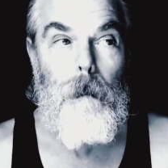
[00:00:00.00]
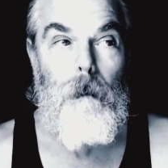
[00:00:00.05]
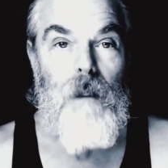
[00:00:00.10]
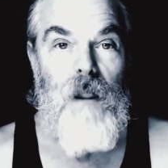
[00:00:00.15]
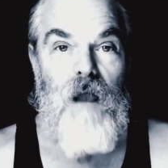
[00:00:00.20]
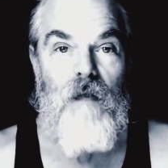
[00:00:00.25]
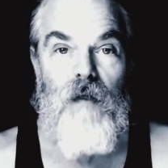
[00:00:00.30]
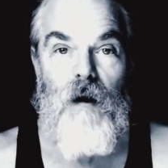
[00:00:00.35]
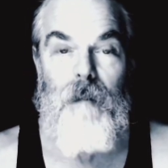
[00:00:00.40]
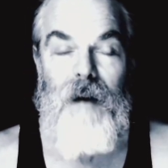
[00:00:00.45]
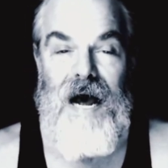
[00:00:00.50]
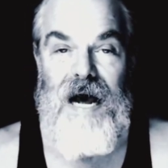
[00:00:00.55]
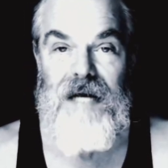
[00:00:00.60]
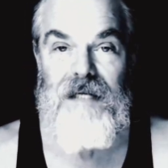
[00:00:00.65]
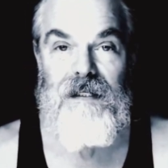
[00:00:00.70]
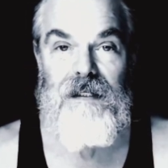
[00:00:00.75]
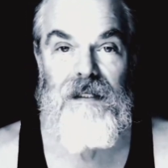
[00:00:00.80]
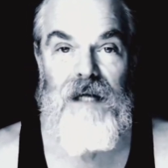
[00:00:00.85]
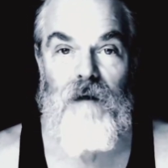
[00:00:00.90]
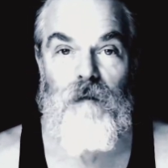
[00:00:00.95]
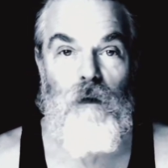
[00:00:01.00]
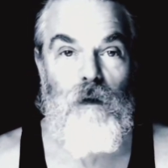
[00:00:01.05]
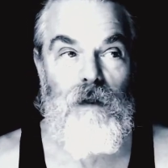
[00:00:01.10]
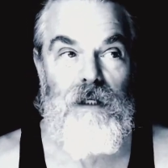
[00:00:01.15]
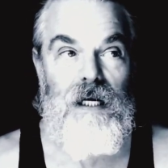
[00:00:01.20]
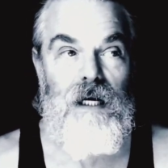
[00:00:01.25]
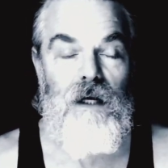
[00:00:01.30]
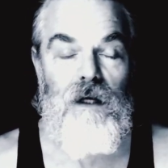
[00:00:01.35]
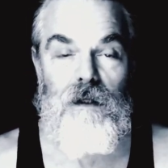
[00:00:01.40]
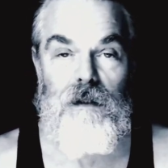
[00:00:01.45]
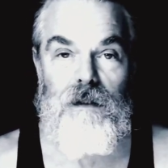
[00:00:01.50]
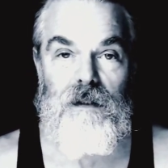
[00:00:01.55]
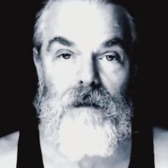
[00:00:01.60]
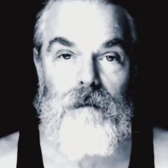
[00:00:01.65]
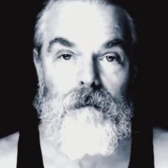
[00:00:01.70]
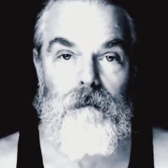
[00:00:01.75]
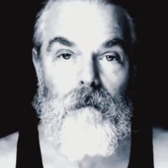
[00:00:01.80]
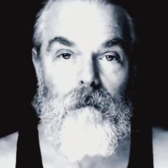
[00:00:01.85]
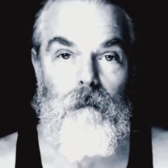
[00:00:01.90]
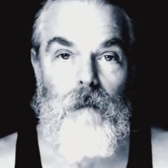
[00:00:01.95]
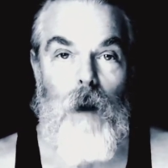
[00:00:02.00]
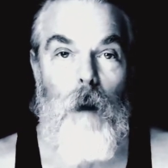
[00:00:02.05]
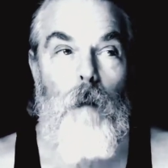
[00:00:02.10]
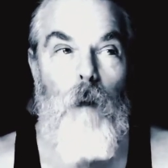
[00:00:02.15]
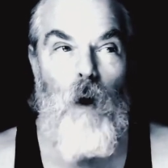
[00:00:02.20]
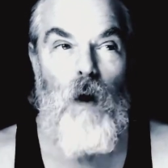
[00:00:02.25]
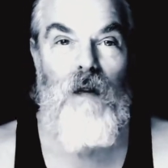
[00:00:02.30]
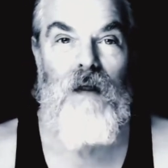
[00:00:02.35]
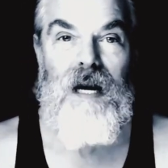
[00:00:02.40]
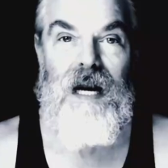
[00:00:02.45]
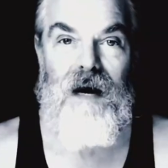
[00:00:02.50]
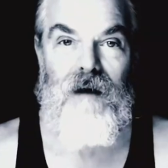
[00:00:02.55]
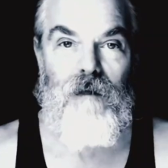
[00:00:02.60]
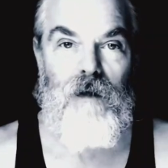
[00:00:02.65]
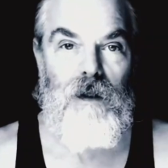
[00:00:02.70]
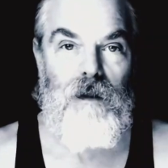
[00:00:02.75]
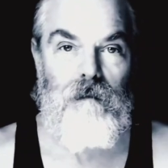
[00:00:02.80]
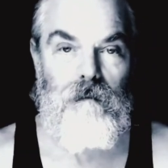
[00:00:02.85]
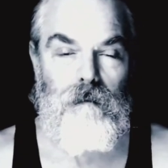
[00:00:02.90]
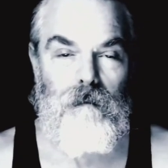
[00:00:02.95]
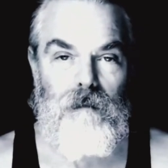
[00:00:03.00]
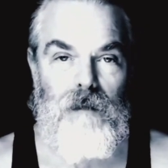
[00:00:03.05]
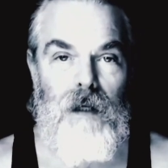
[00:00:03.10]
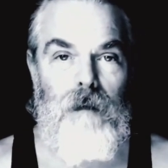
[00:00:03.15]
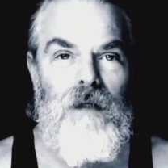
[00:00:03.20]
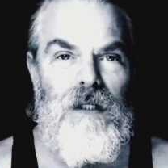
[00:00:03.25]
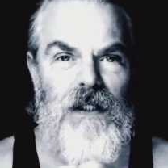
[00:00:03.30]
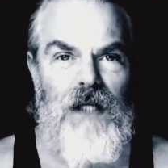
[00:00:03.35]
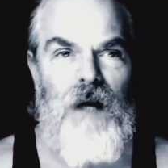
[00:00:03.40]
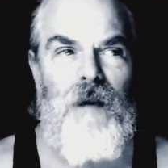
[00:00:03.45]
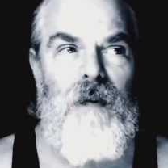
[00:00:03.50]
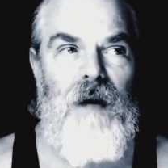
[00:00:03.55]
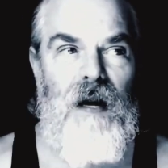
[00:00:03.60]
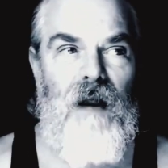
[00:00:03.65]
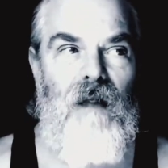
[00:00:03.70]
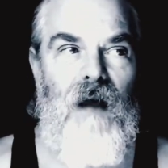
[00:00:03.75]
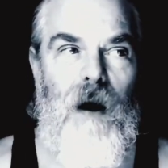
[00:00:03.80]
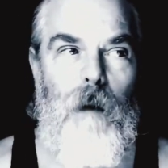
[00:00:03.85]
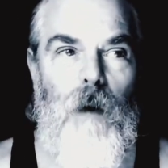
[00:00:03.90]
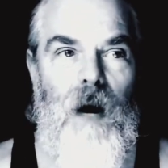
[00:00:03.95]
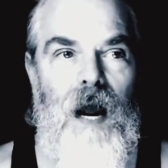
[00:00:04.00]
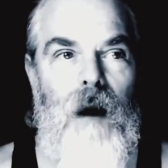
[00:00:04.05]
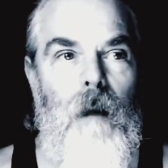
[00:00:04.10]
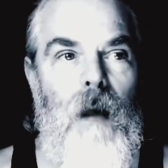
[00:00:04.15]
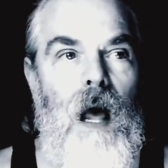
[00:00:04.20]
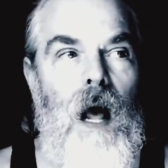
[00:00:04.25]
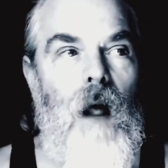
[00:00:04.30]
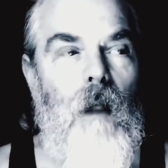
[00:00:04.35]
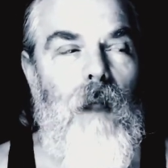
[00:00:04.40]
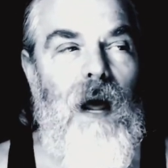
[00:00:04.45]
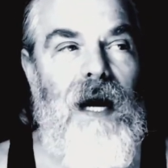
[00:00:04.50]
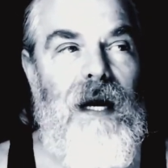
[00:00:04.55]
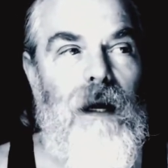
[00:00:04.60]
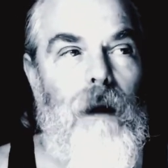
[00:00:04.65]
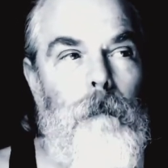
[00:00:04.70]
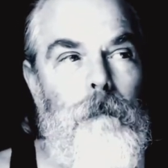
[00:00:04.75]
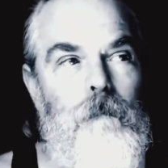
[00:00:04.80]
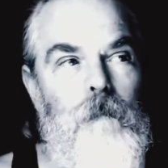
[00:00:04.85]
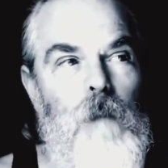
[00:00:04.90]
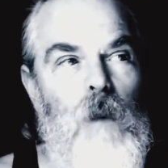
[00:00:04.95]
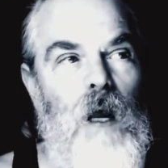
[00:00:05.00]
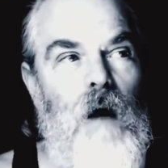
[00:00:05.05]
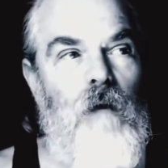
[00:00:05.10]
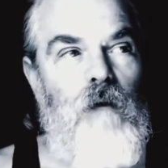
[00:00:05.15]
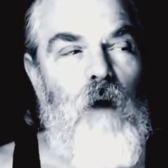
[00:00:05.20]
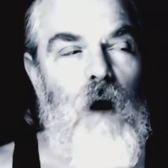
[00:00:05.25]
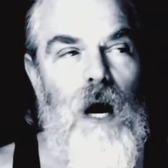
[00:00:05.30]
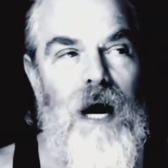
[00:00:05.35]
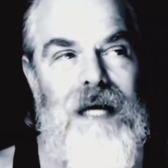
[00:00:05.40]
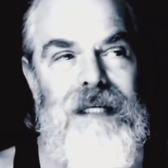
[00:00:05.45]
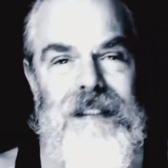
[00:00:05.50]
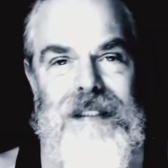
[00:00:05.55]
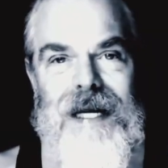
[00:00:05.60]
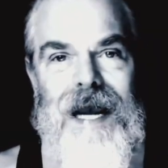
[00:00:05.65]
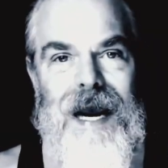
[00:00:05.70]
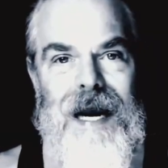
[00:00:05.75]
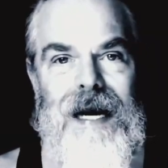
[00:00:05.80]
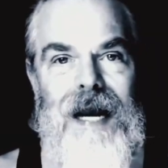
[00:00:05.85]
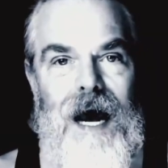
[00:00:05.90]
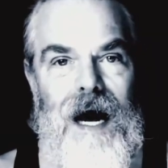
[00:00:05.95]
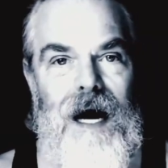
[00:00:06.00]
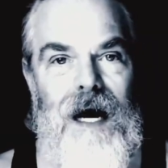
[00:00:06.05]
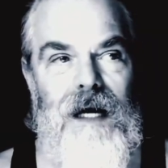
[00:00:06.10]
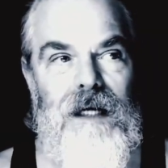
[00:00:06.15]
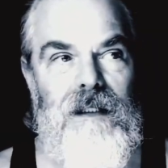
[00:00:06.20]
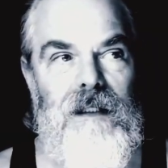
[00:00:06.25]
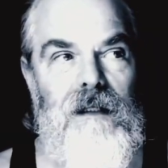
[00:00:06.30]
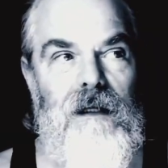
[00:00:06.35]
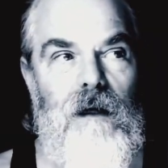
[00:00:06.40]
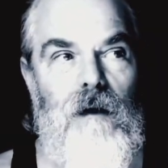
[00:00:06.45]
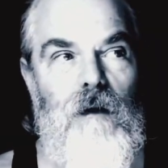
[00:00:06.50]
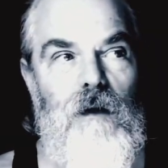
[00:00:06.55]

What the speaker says: the past several years more than ever. I'm just going to put it that way. Like for us gay guys,